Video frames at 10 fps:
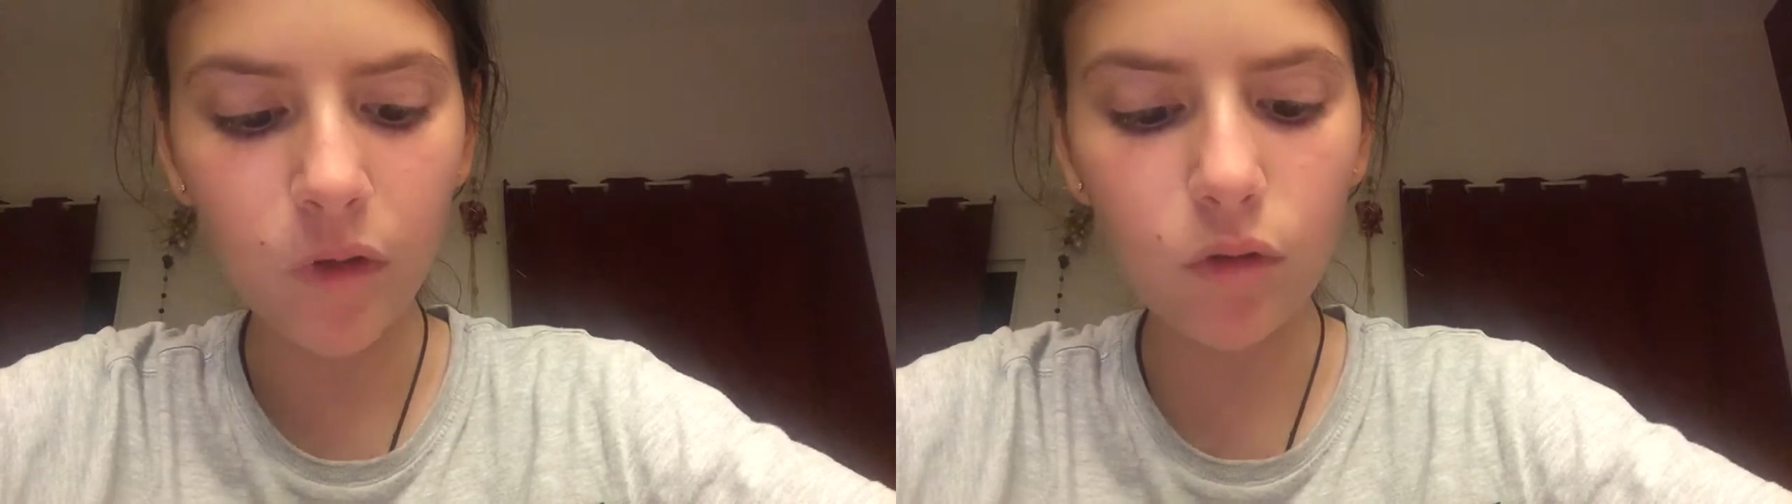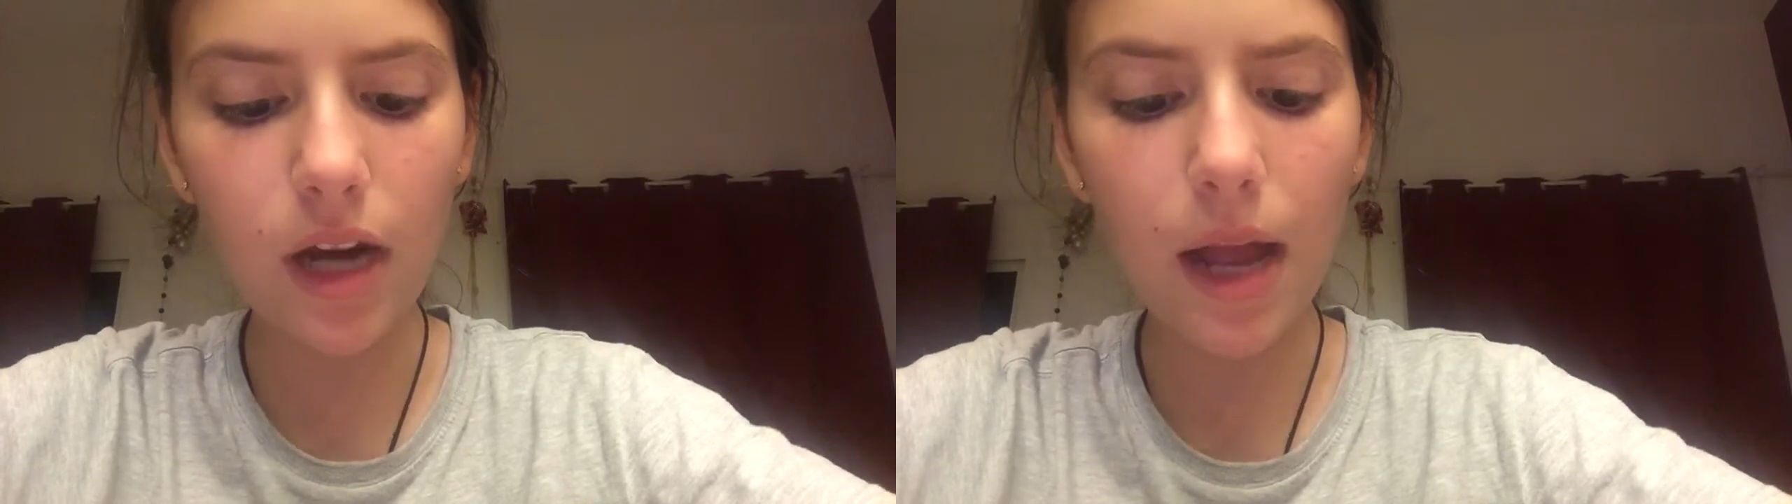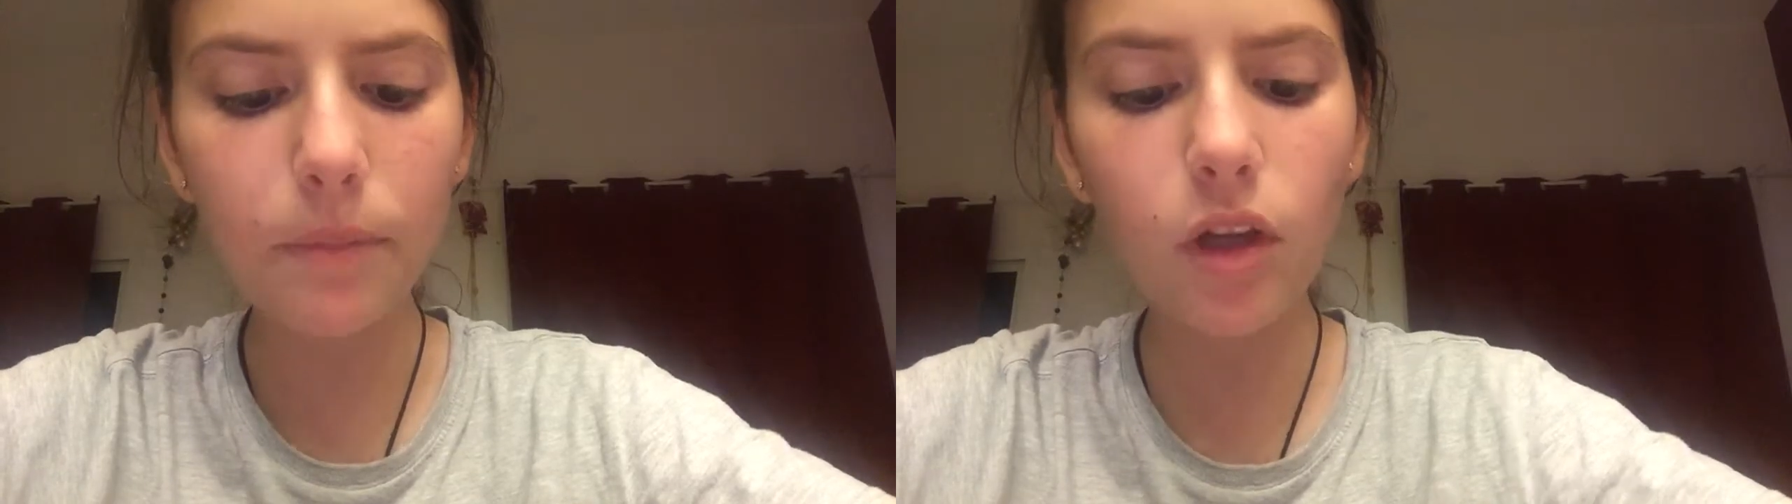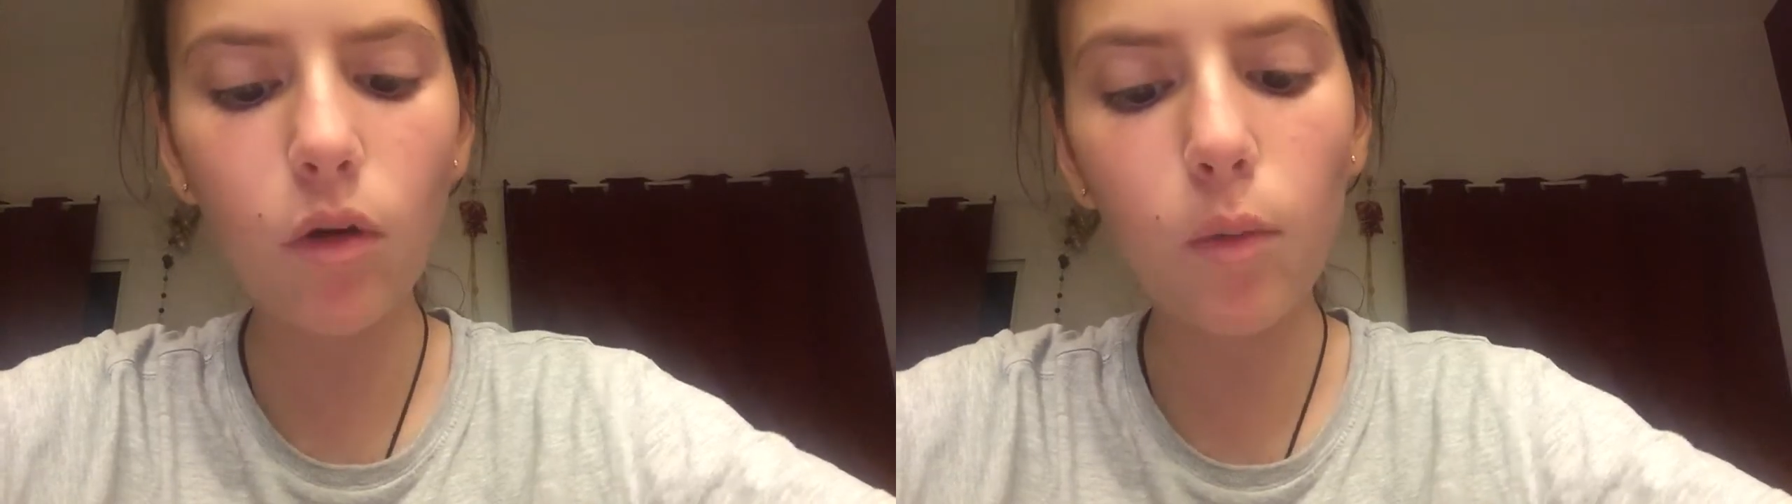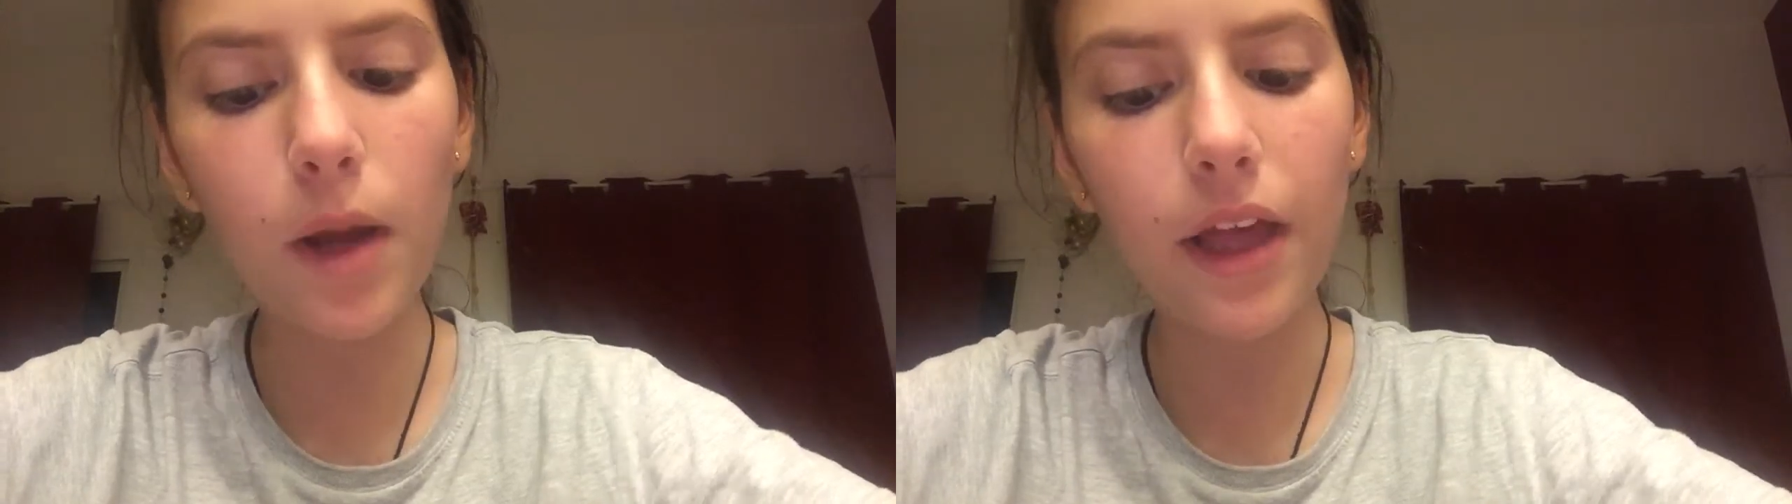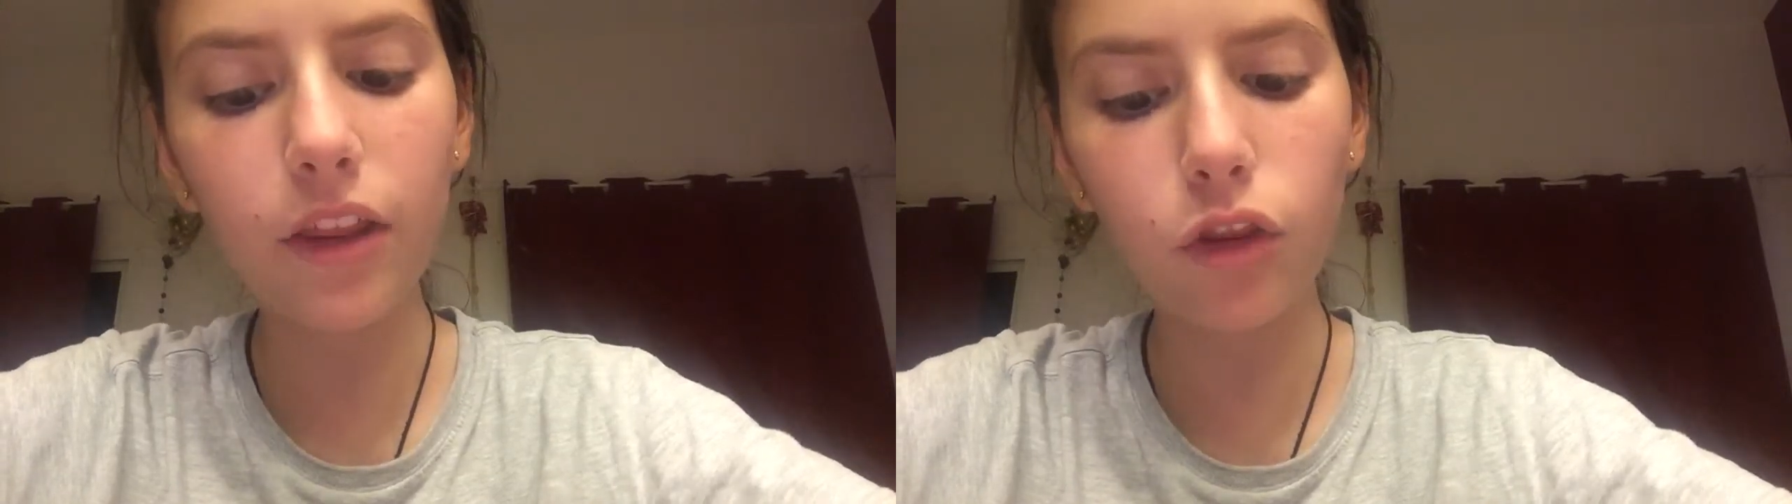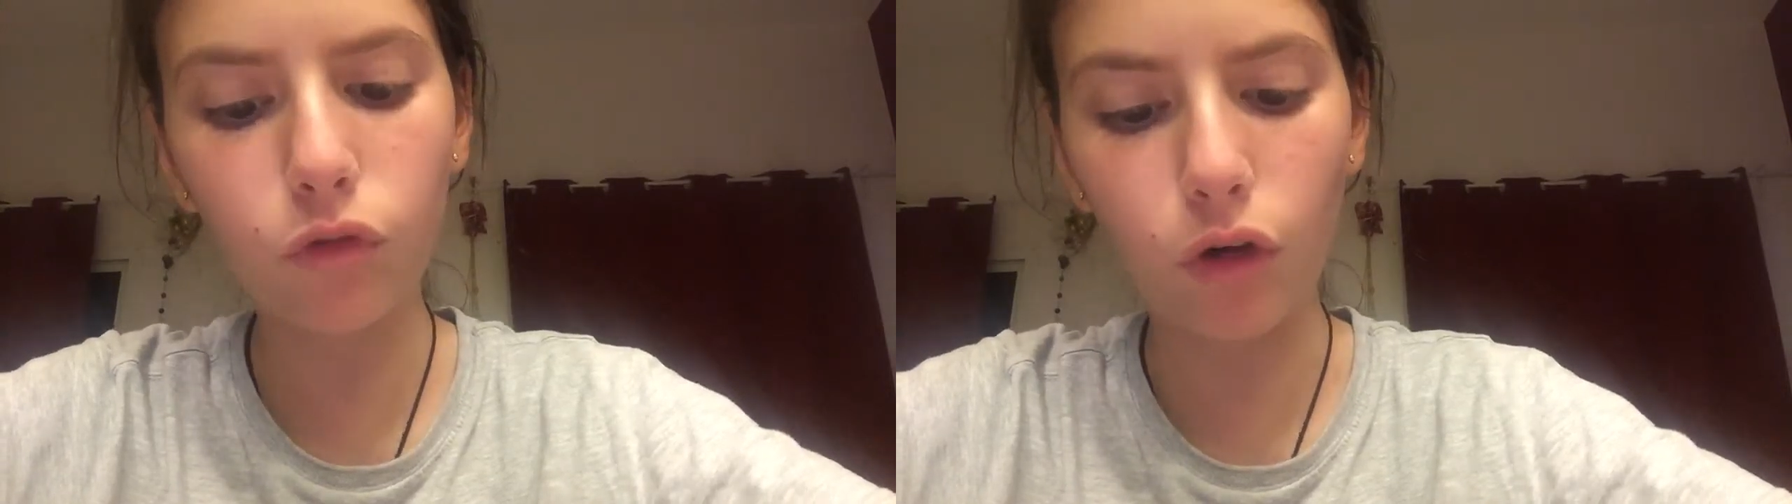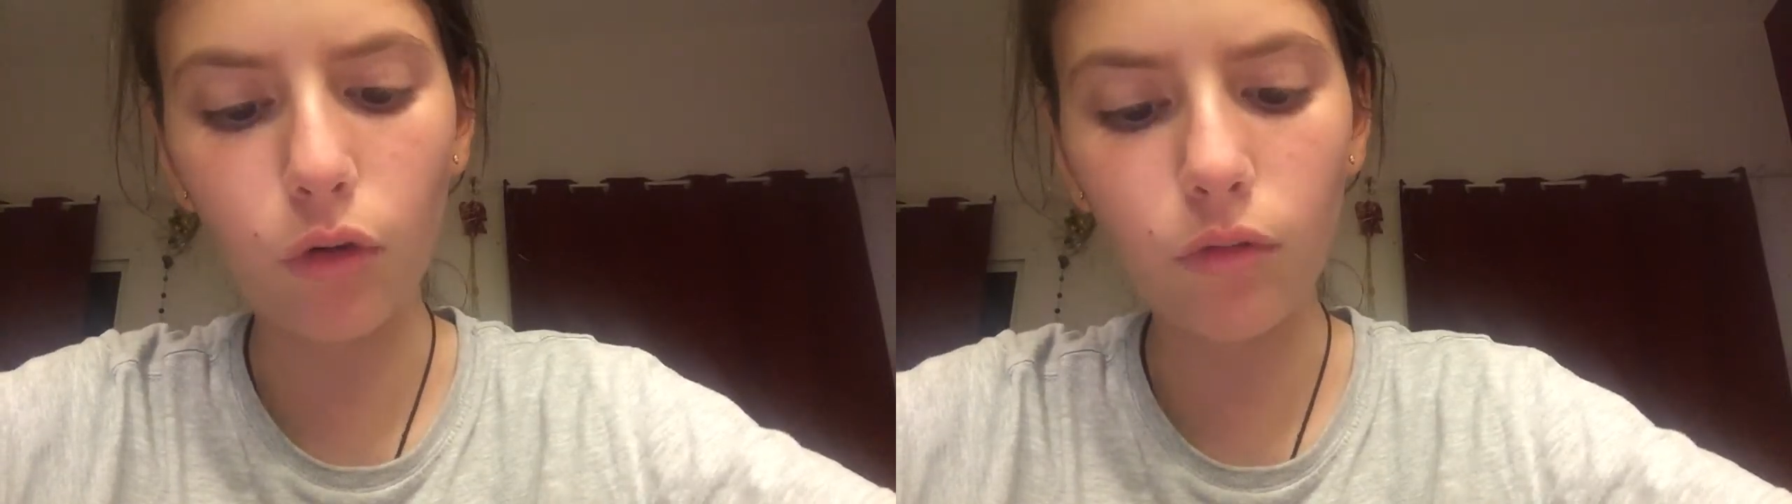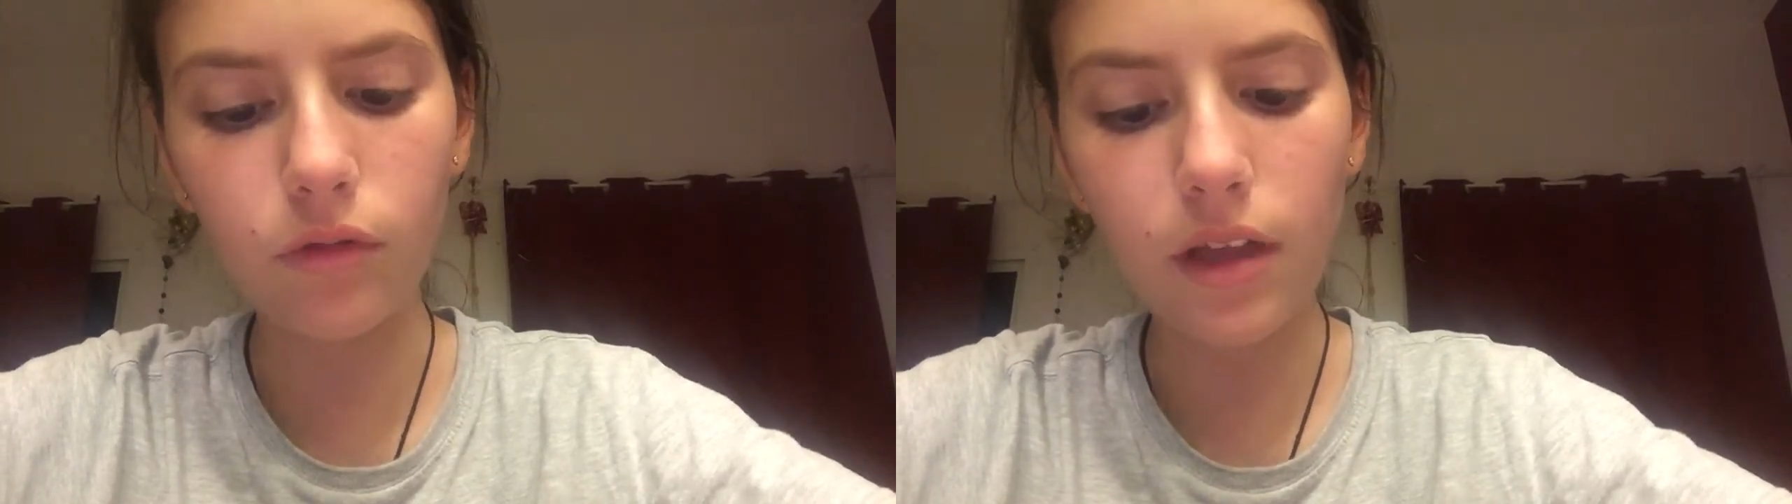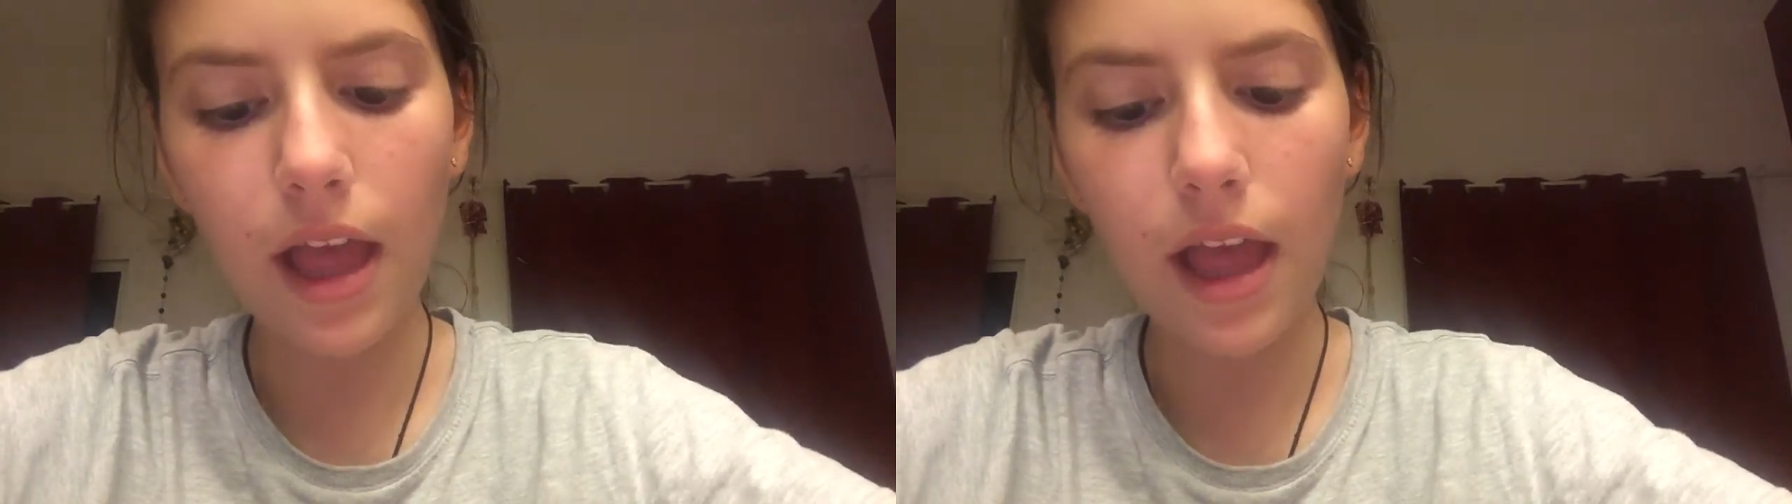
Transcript: grabbed Noah by the throat